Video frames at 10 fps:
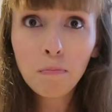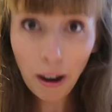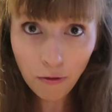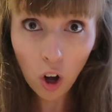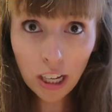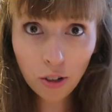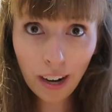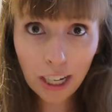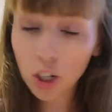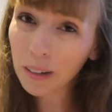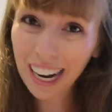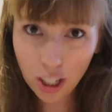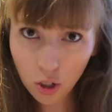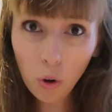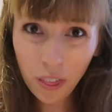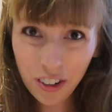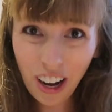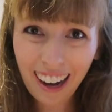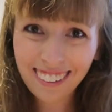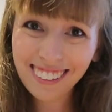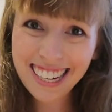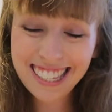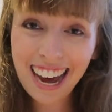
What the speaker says: My first reaction when I saw the title is